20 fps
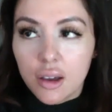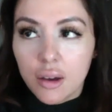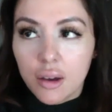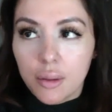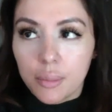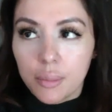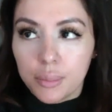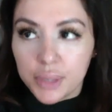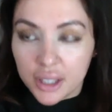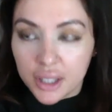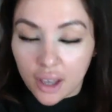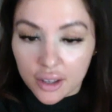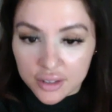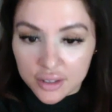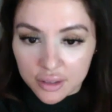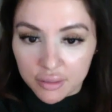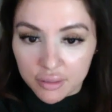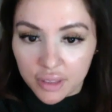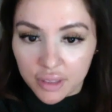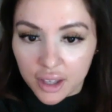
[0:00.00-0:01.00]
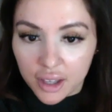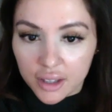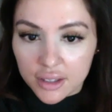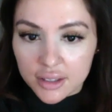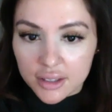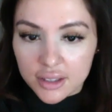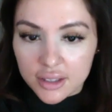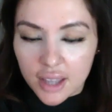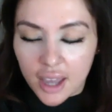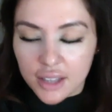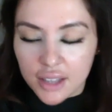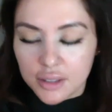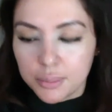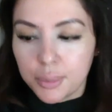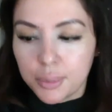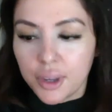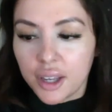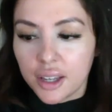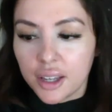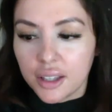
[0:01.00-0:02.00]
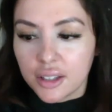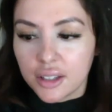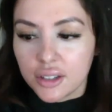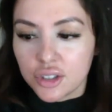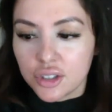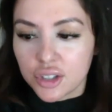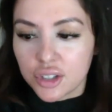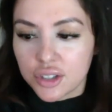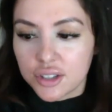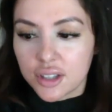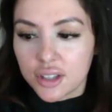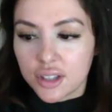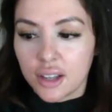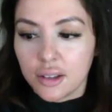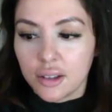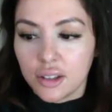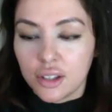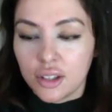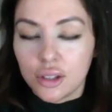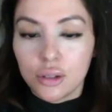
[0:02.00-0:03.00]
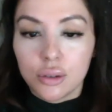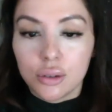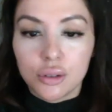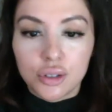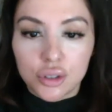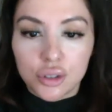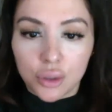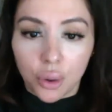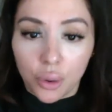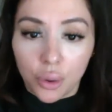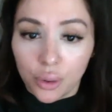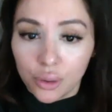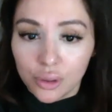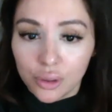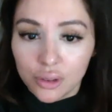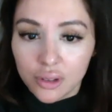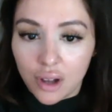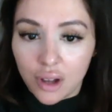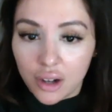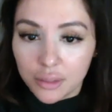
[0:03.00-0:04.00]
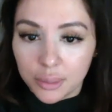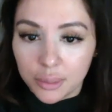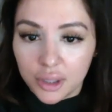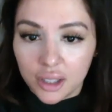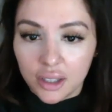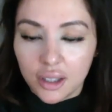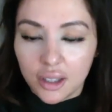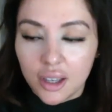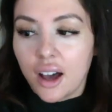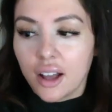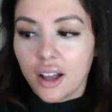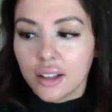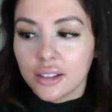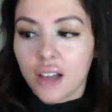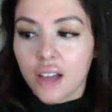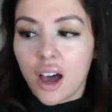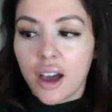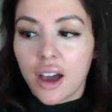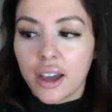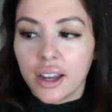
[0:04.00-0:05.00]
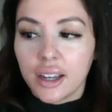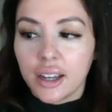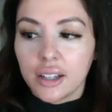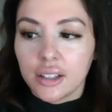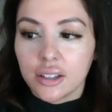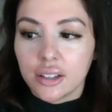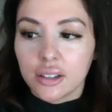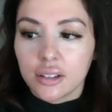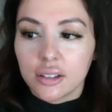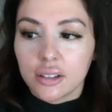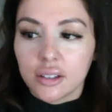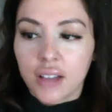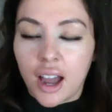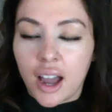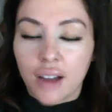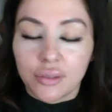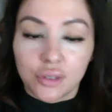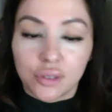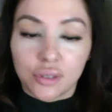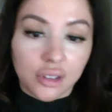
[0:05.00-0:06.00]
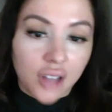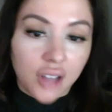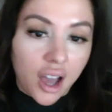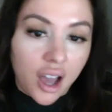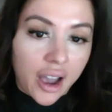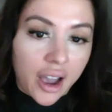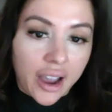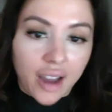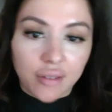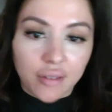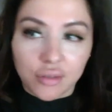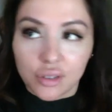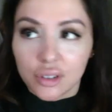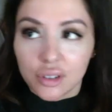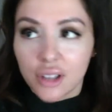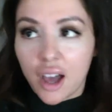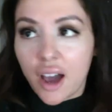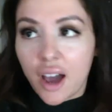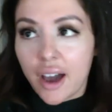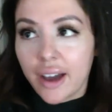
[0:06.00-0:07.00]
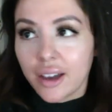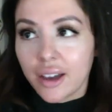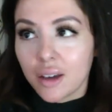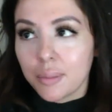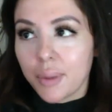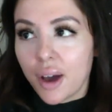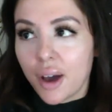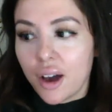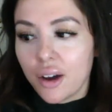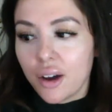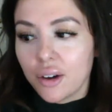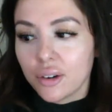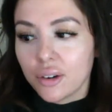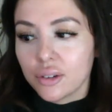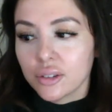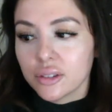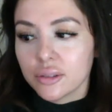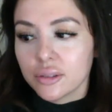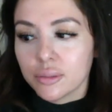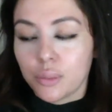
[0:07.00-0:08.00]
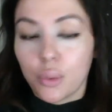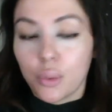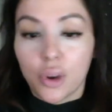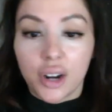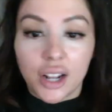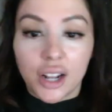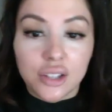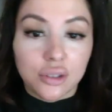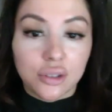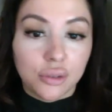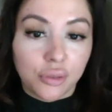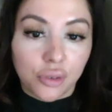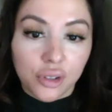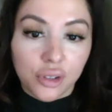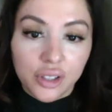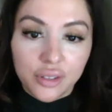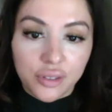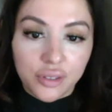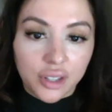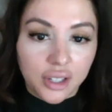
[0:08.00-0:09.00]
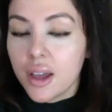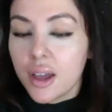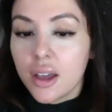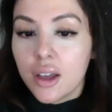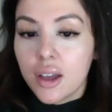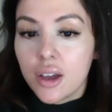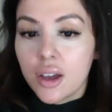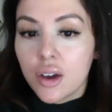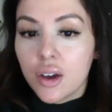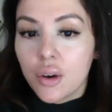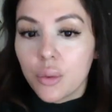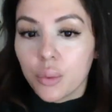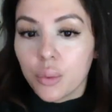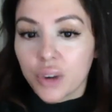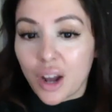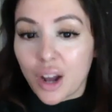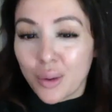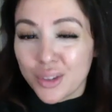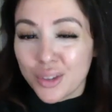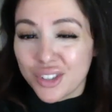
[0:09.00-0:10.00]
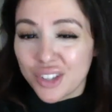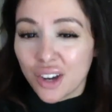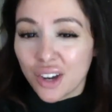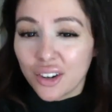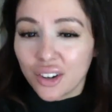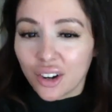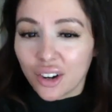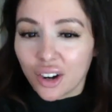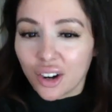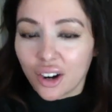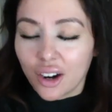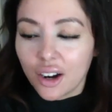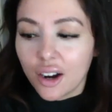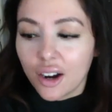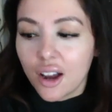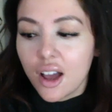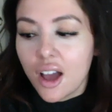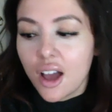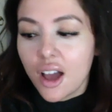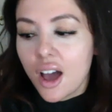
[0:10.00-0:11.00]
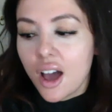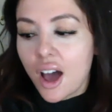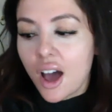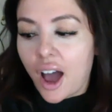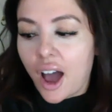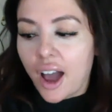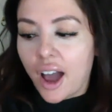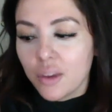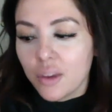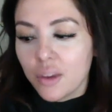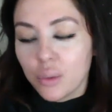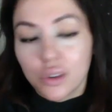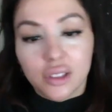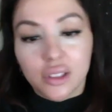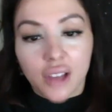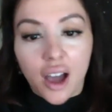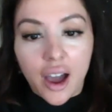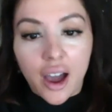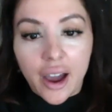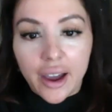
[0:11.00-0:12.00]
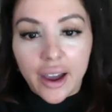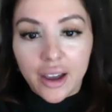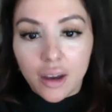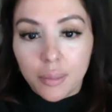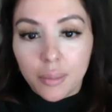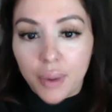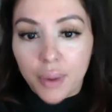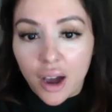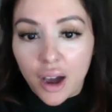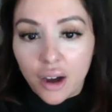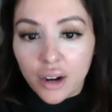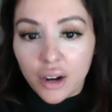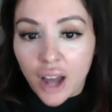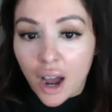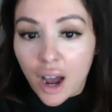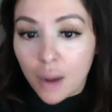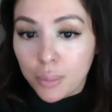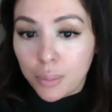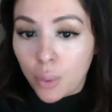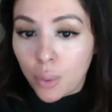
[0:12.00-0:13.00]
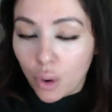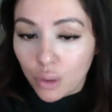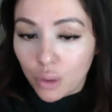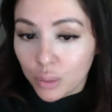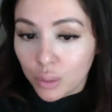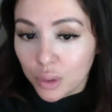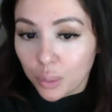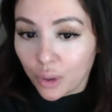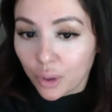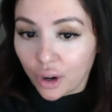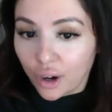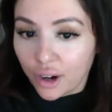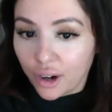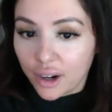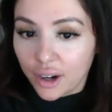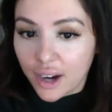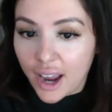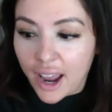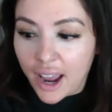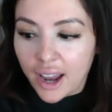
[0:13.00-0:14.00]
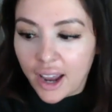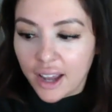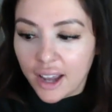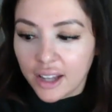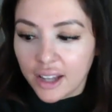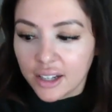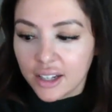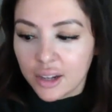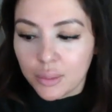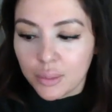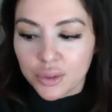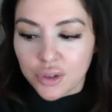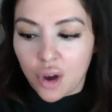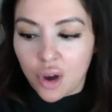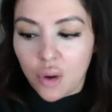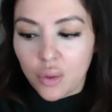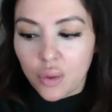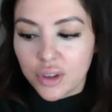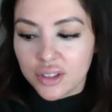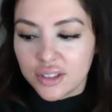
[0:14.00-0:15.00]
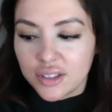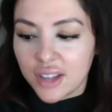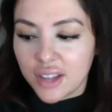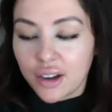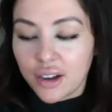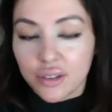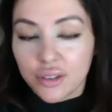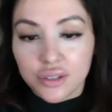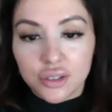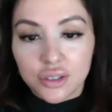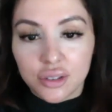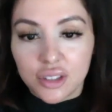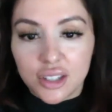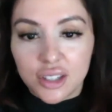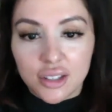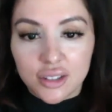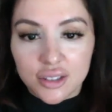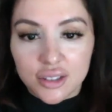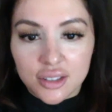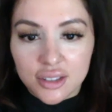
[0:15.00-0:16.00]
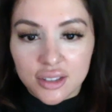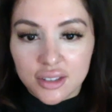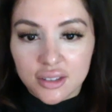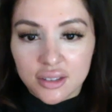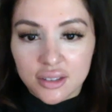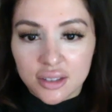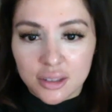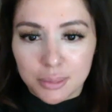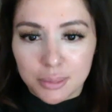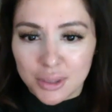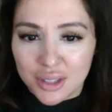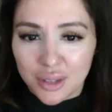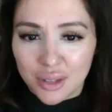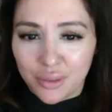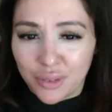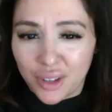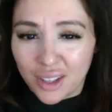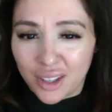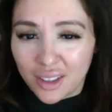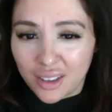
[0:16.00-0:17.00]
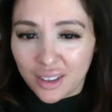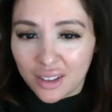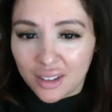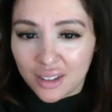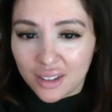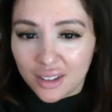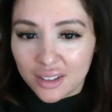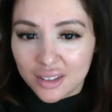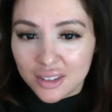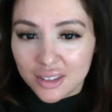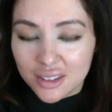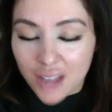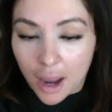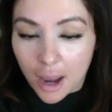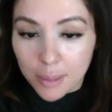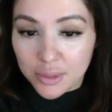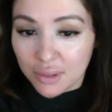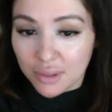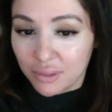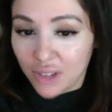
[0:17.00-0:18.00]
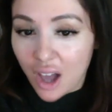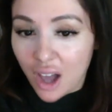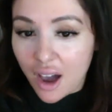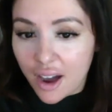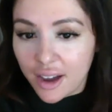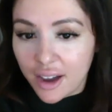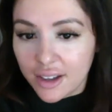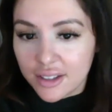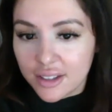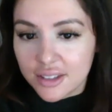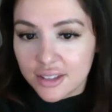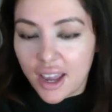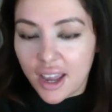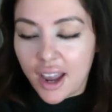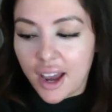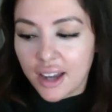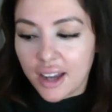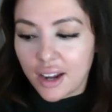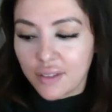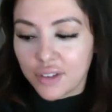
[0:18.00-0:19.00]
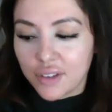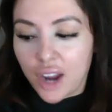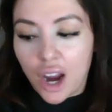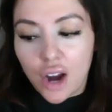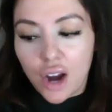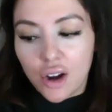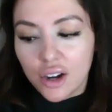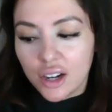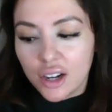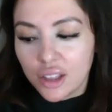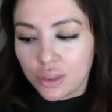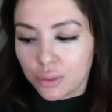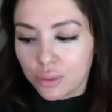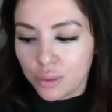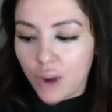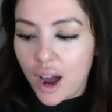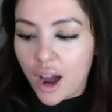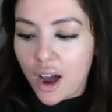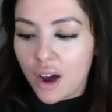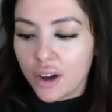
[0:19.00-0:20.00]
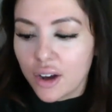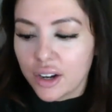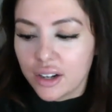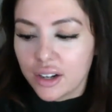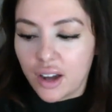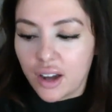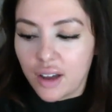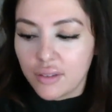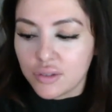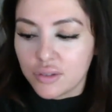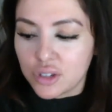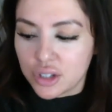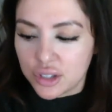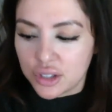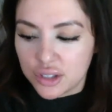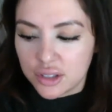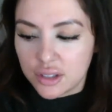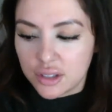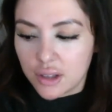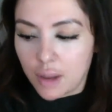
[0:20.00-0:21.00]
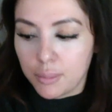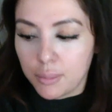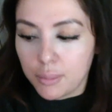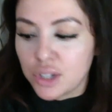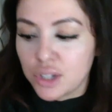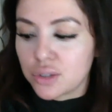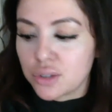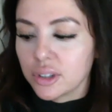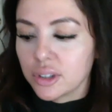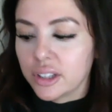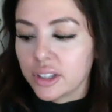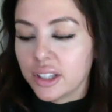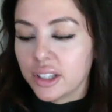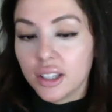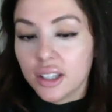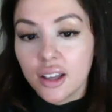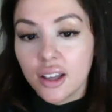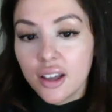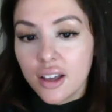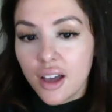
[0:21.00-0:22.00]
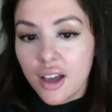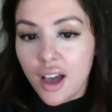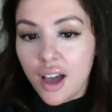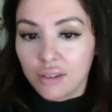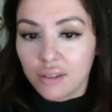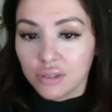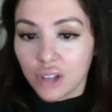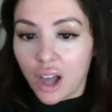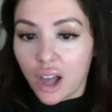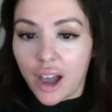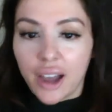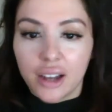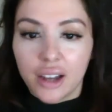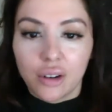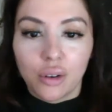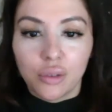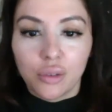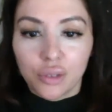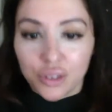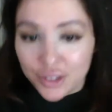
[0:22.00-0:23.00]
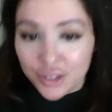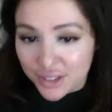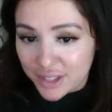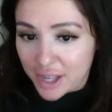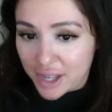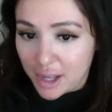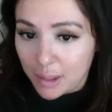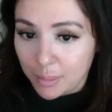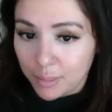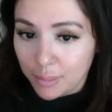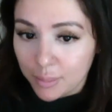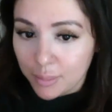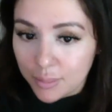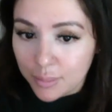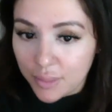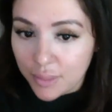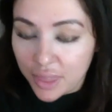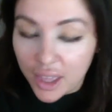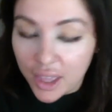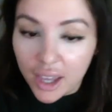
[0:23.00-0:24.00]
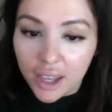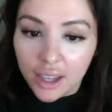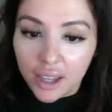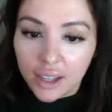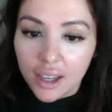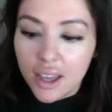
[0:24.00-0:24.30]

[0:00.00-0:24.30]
because of this has been just a huge toll on me. Lying after lie after lie about what I do for a living. When I was younger, I would lie about how poor we were, and it was always down to these specific types of lies, and I've carried it throughout, and I've just habitually have lied over the same thing.